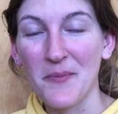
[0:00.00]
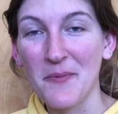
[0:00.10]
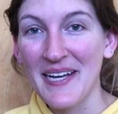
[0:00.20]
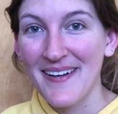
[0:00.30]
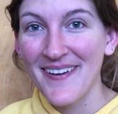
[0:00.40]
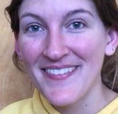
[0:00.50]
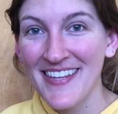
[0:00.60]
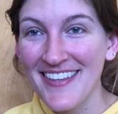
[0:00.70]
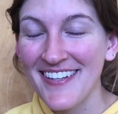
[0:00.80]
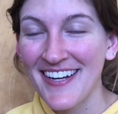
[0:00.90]
Rick on
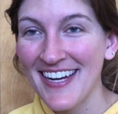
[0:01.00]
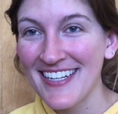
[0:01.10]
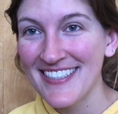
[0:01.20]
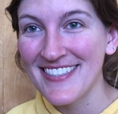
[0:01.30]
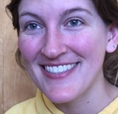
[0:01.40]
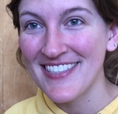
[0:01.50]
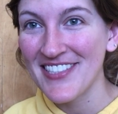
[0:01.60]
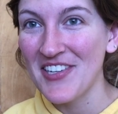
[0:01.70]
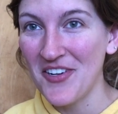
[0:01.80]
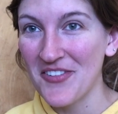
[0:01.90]
the other hand is
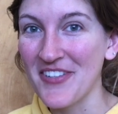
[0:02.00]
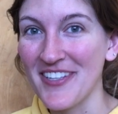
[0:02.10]
still over